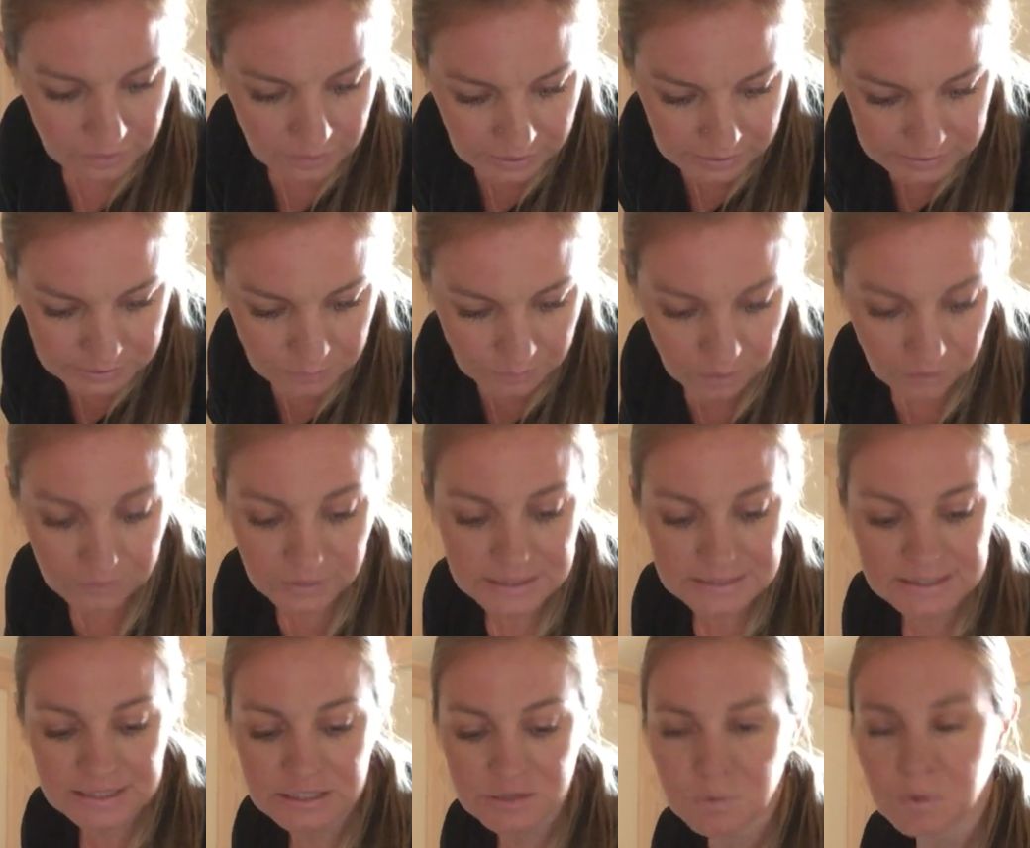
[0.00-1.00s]
And so all
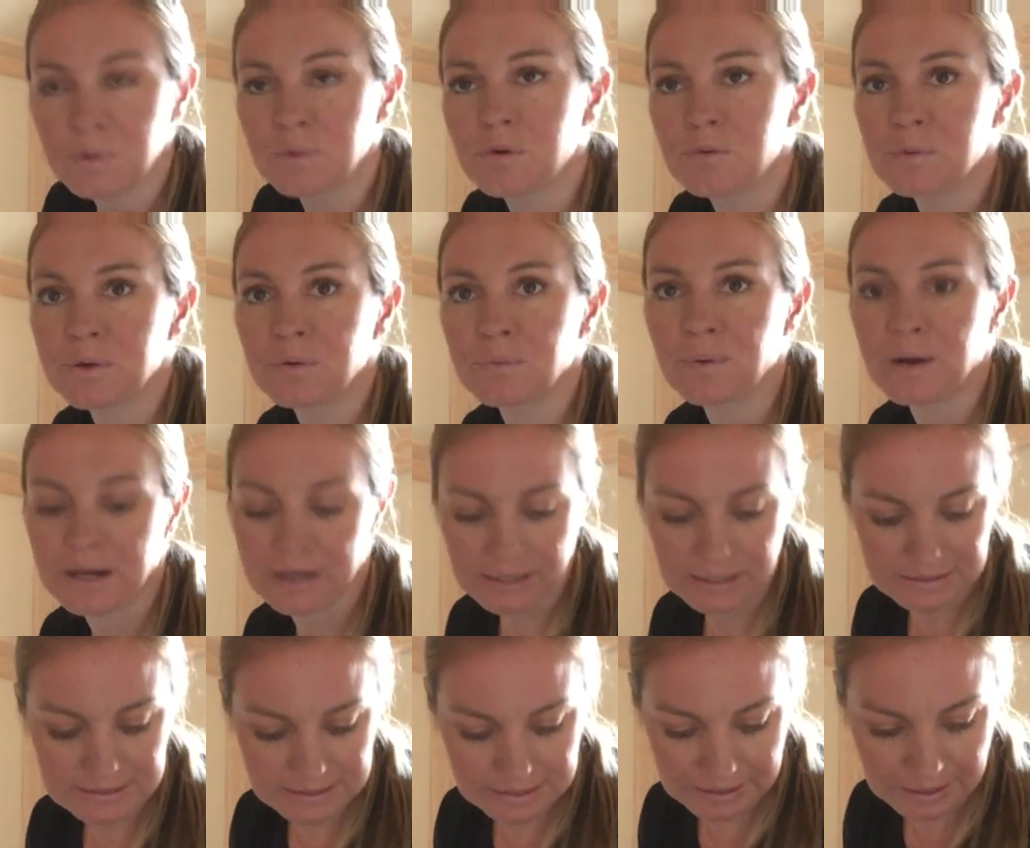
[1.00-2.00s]
these things we will be
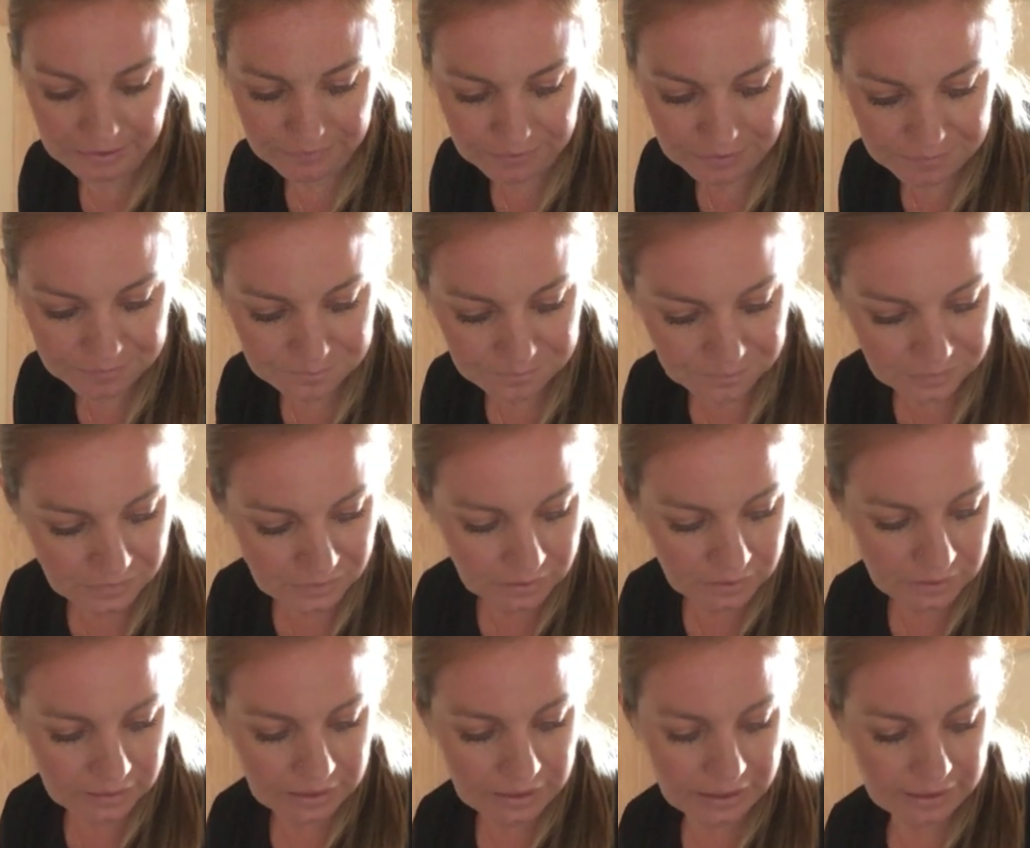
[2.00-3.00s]
rating together.
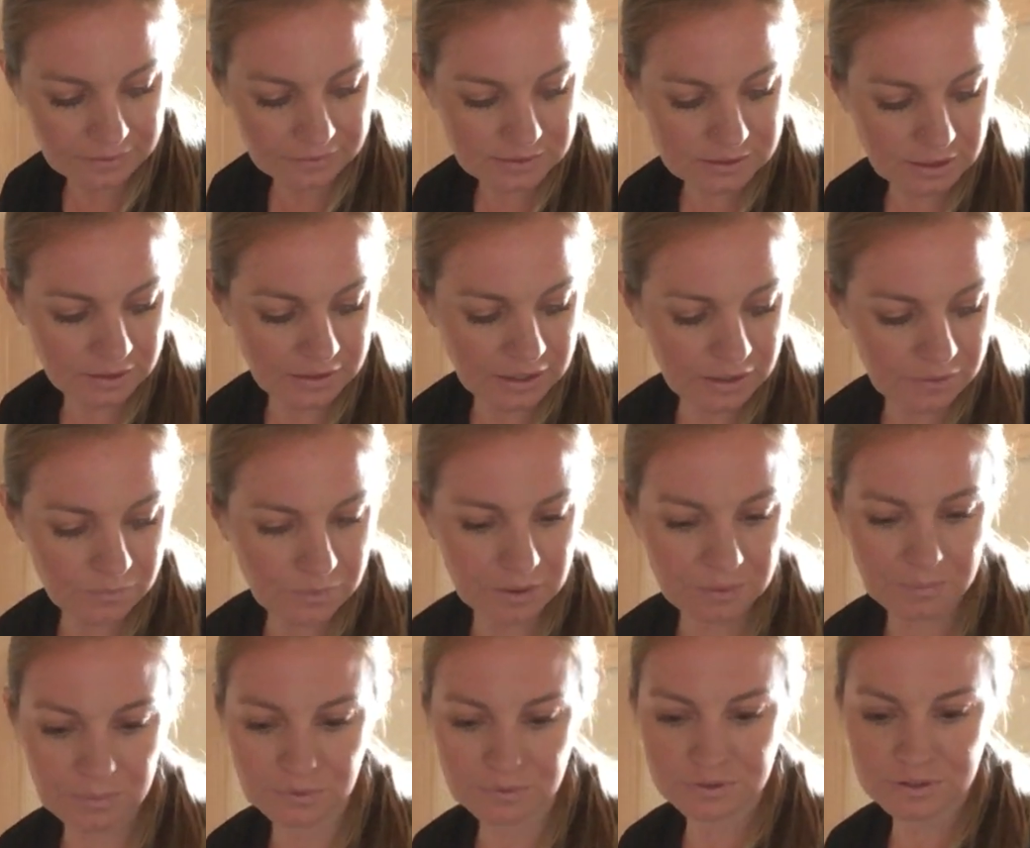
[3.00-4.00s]
Okay, so then we
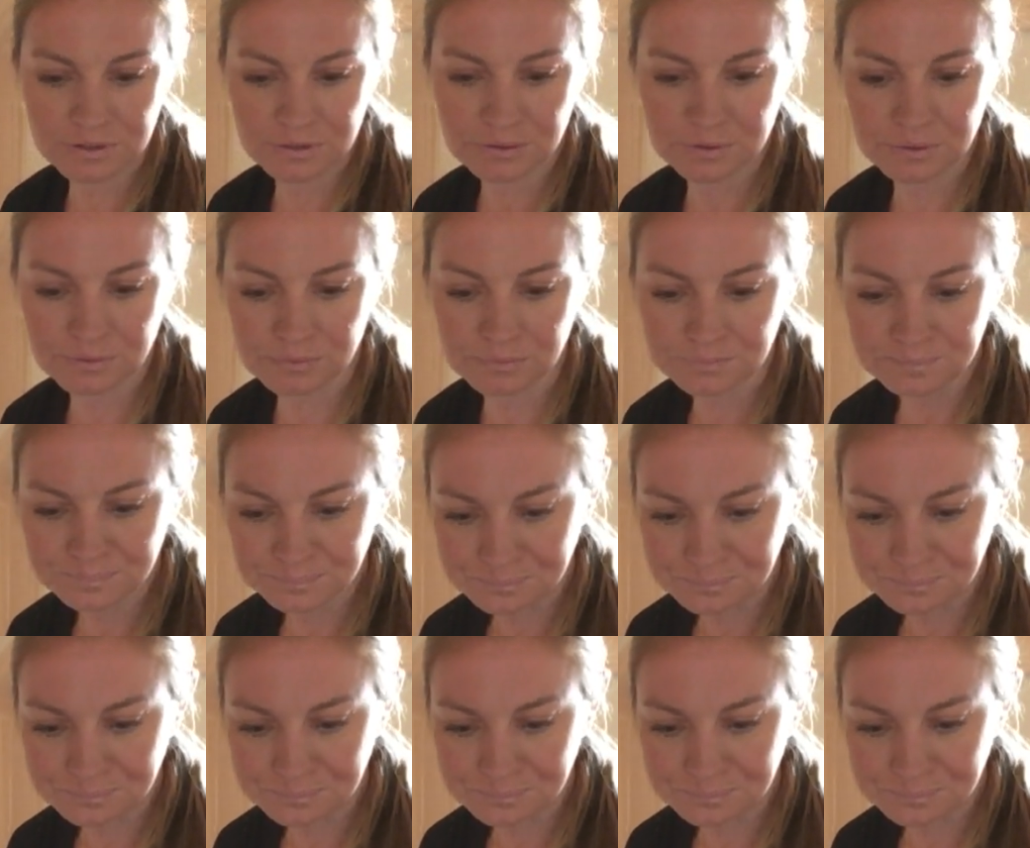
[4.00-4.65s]
will do